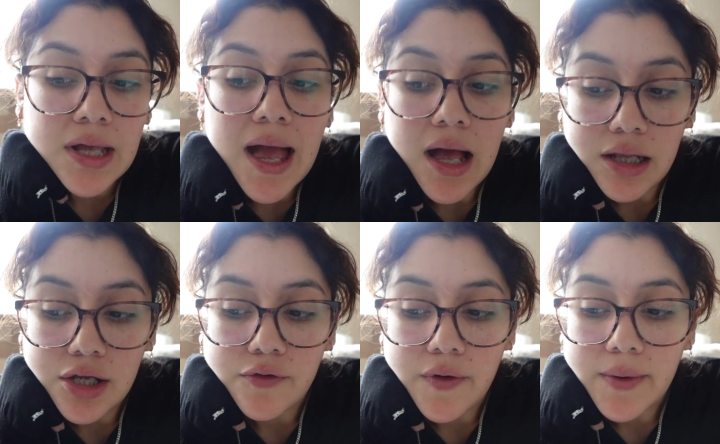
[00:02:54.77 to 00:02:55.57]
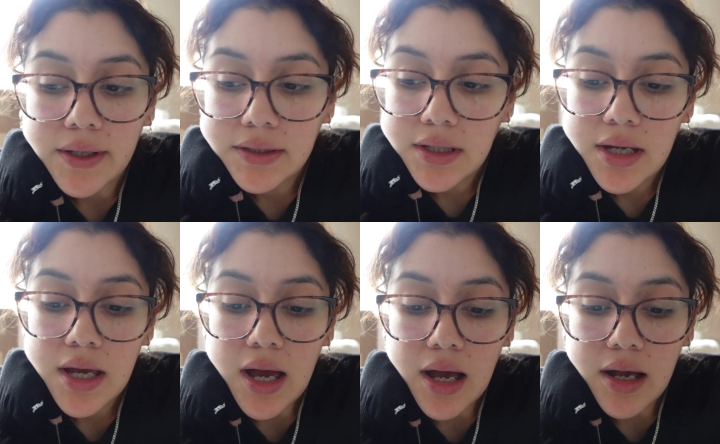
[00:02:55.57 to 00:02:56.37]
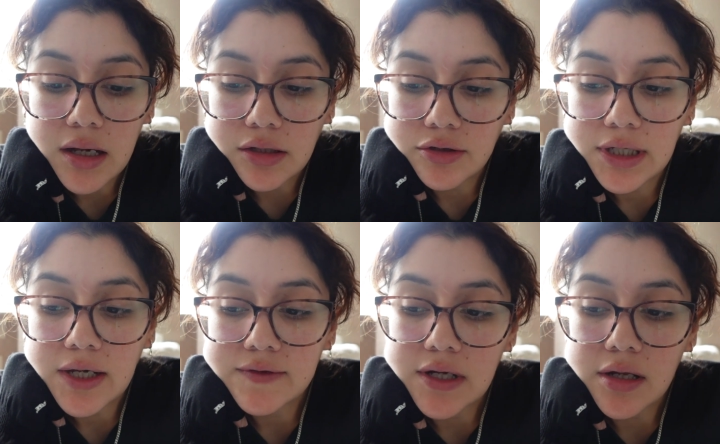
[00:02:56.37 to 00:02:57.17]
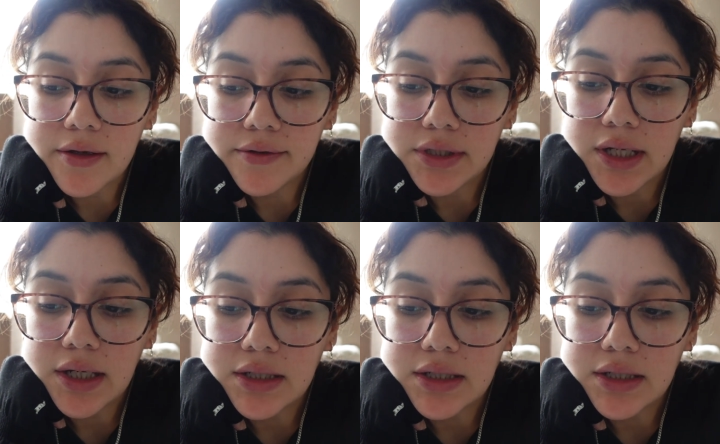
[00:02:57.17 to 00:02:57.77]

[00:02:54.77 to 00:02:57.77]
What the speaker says: Hello, everyone. I don't think I've said hello today.